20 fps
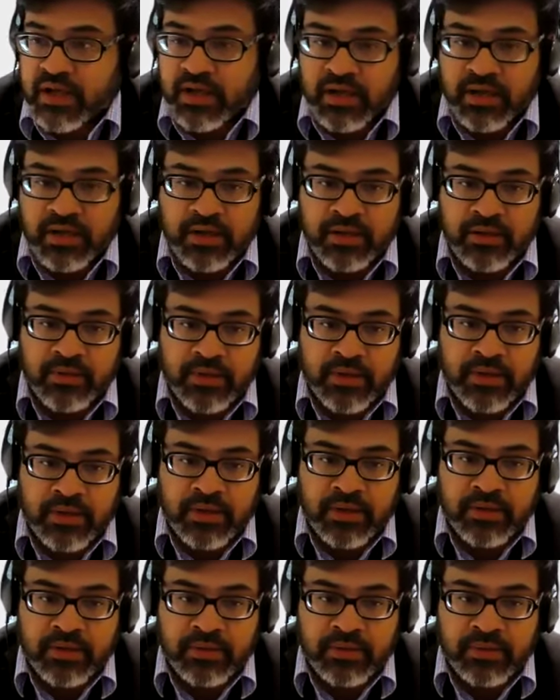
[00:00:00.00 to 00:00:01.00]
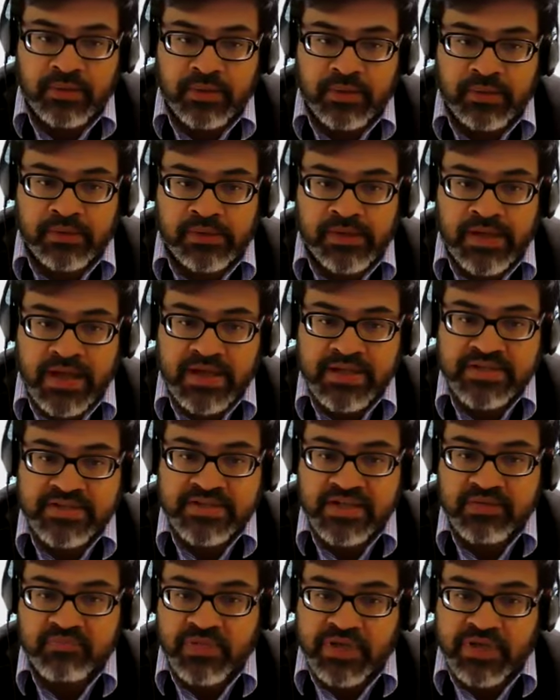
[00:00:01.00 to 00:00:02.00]

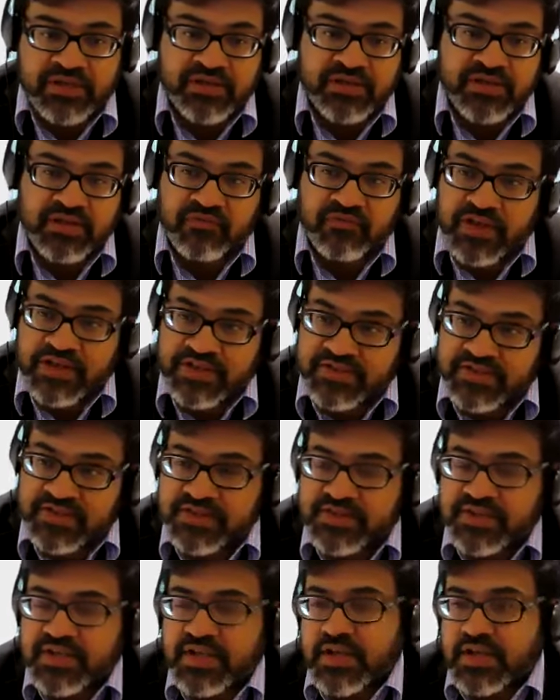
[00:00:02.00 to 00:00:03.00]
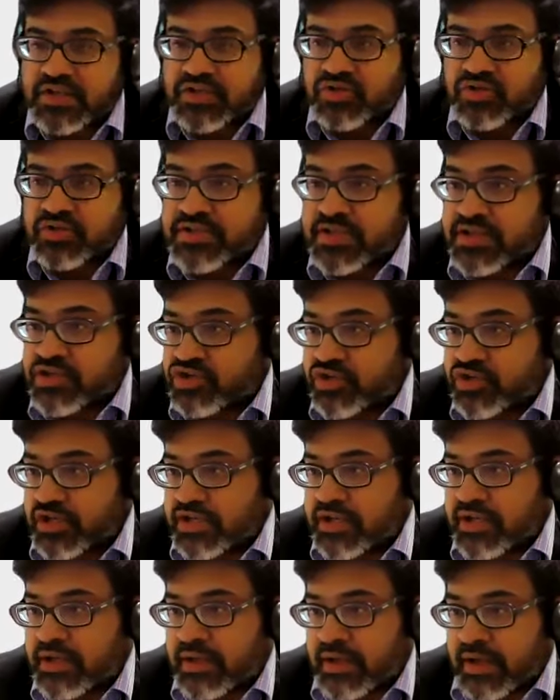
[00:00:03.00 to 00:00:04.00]
clients and patent advisors. So
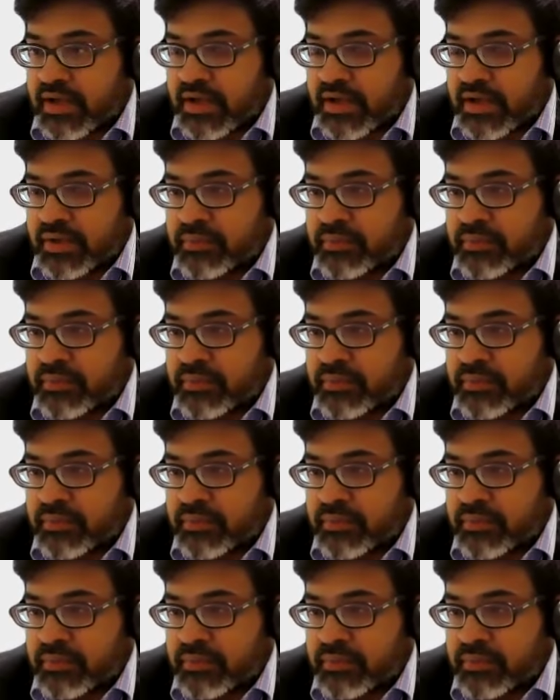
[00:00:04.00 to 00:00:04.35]
essentially,